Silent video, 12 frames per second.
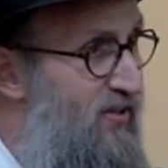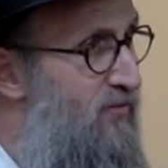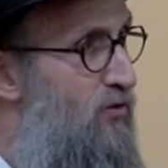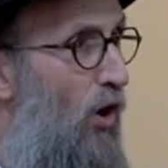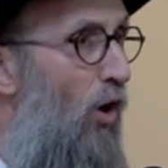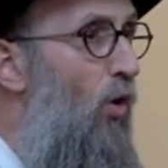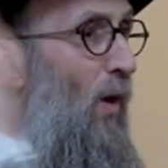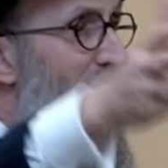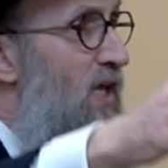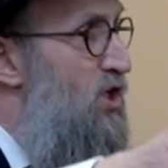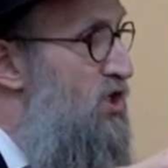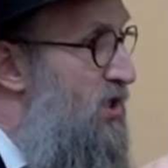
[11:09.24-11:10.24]
says, go away to
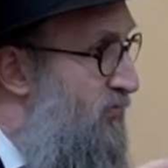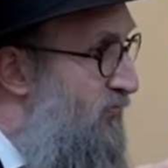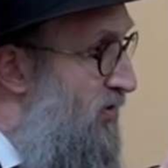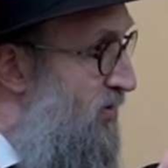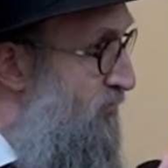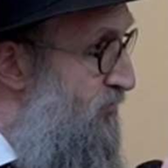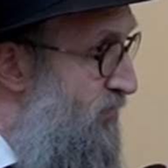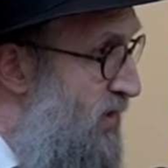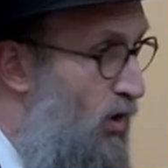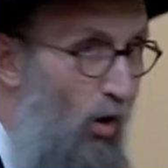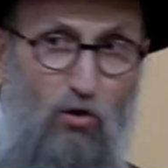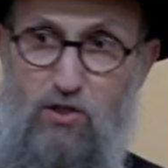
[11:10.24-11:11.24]
yeshiva. He
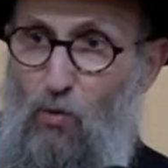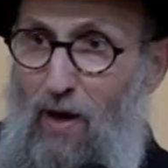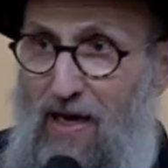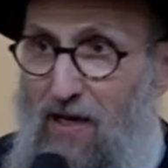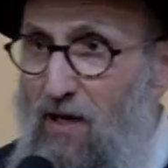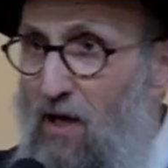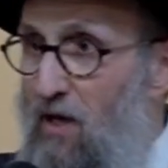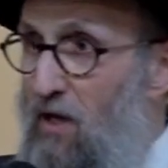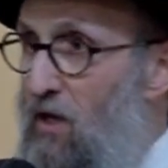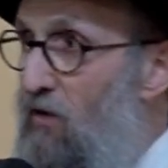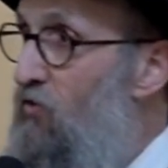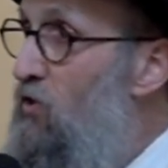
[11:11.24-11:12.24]
goes away
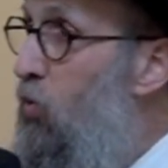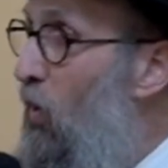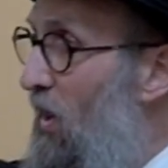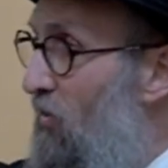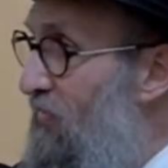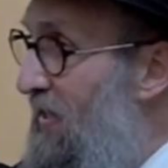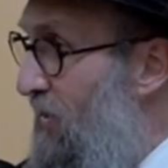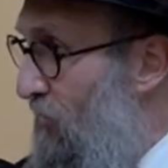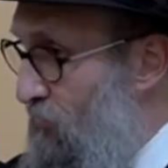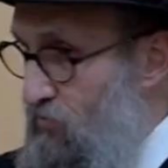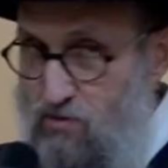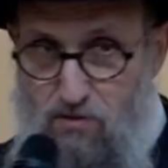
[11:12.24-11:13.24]
for 12
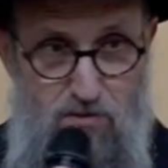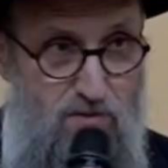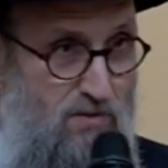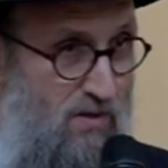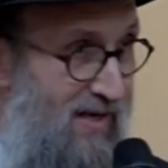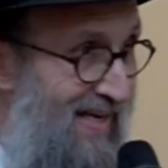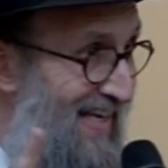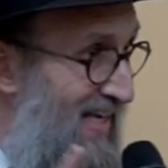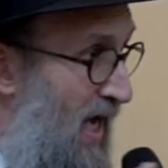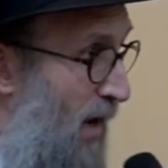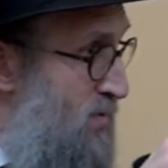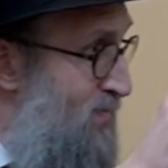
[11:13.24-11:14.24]
years. He
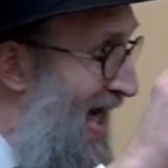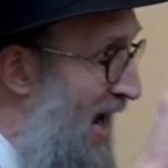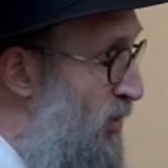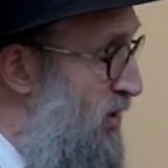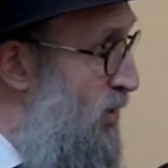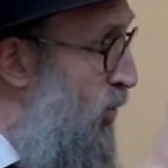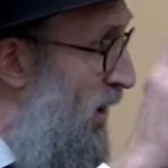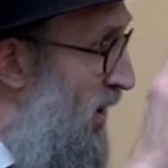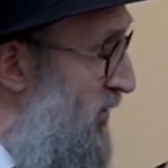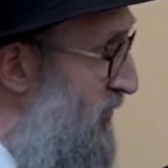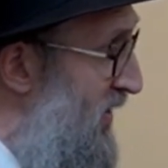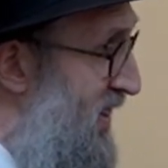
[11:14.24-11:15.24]
comes back with
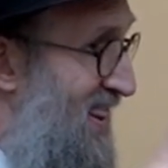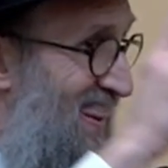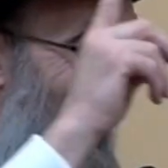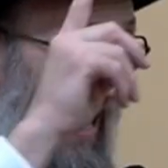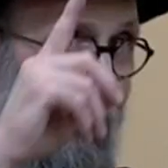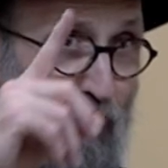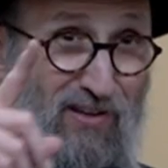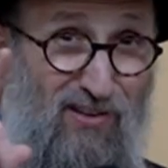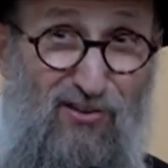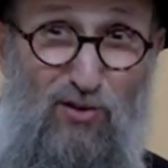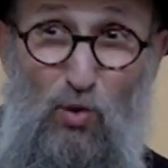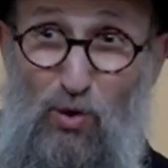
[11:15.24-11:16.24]
12,000
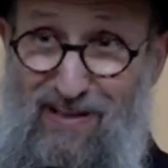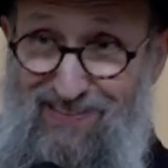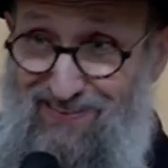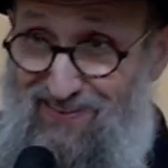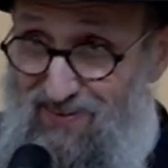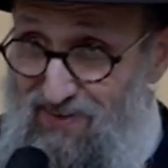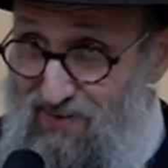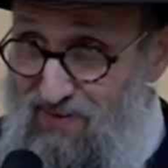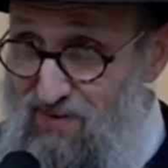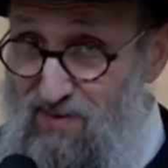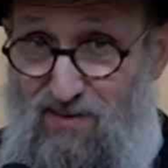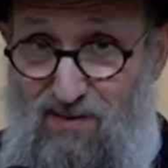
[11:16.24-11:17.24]
students.
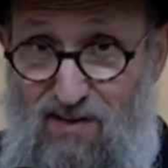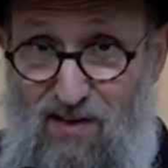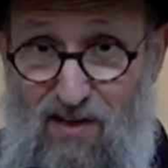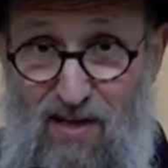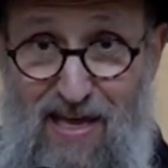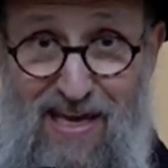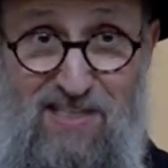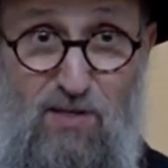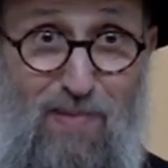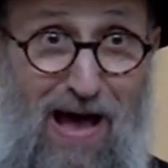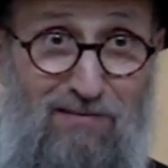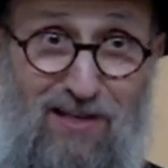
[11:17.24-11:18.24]
He's
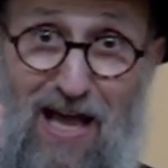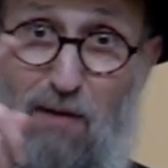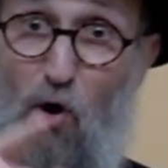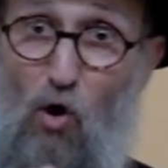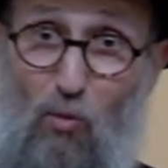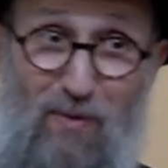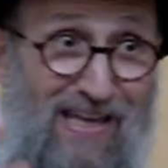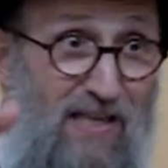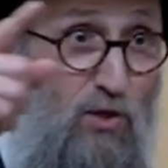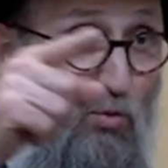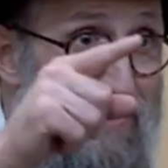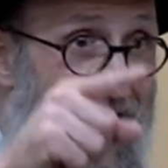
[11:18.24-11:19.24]
about to come home
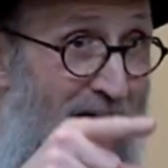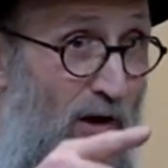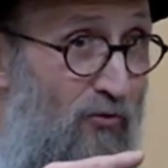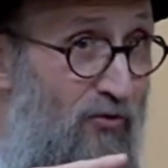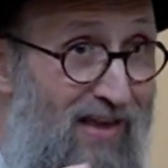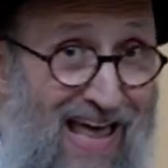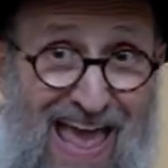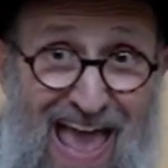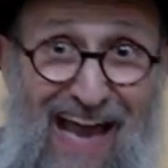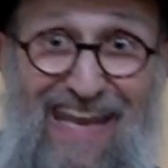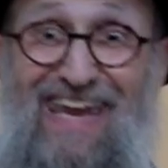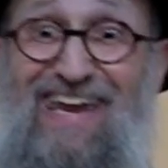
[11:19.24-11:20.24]
into his house,
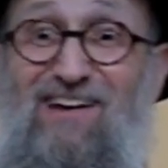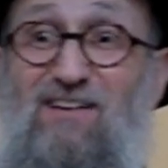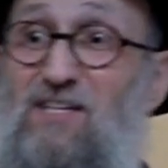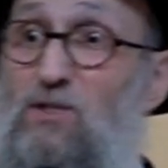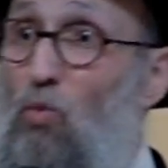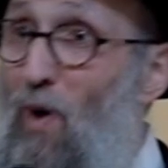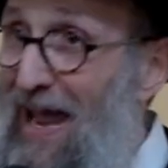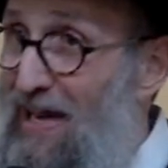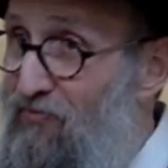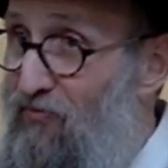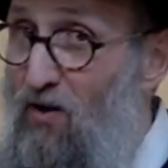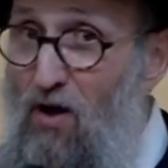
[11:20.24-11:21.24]
and he hears his
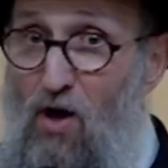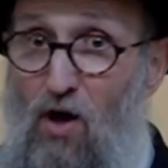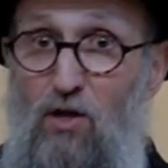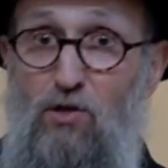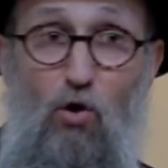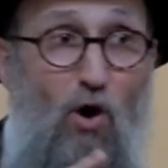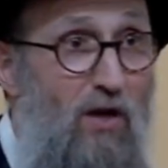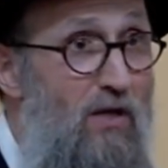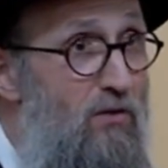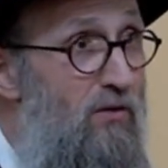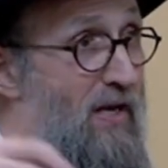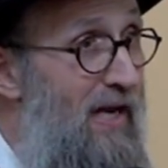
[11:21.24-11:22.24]
wife talking
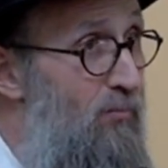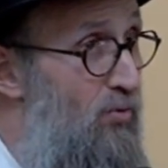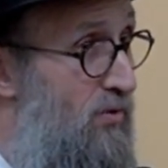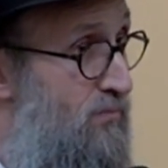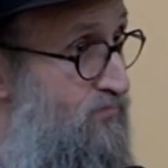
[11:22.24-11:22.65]
to the neighbor.